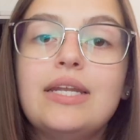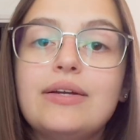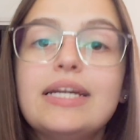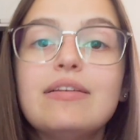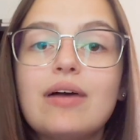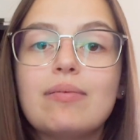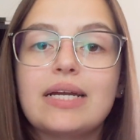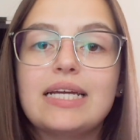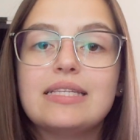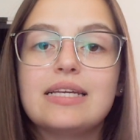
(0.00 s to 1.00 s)
Now, Data
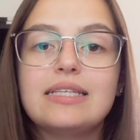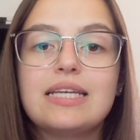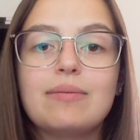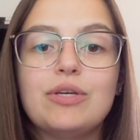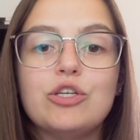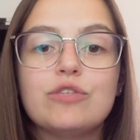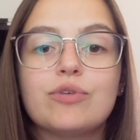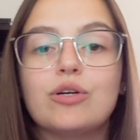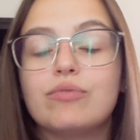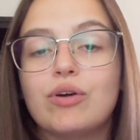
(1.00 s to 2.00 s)
Fabric Insights can be
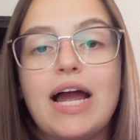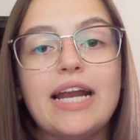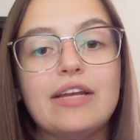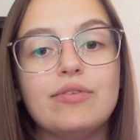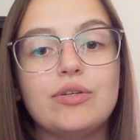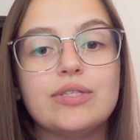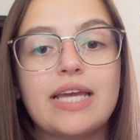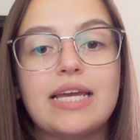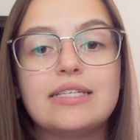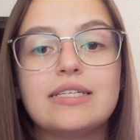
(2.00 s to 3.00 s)
used for a variety of
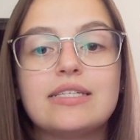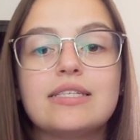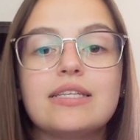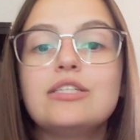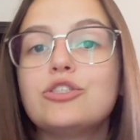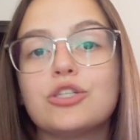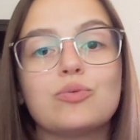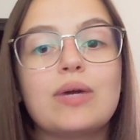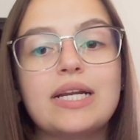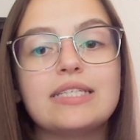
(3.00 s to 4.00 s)
use cases. This is
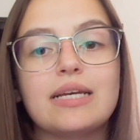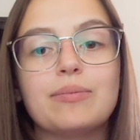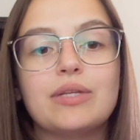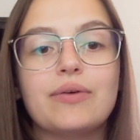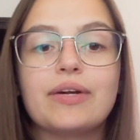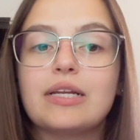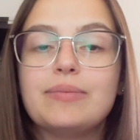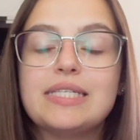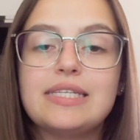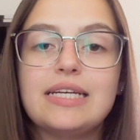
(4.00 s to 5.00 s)
just one example that we're going
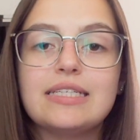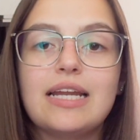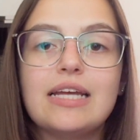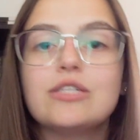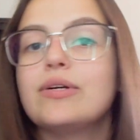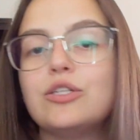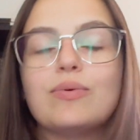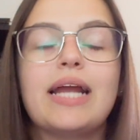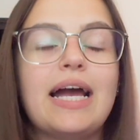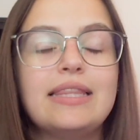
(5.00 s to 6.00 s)
to be seeing today, so I
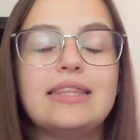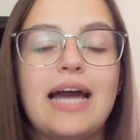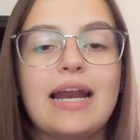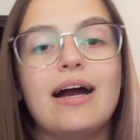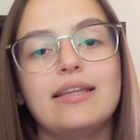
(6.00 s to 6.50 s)
do want to add that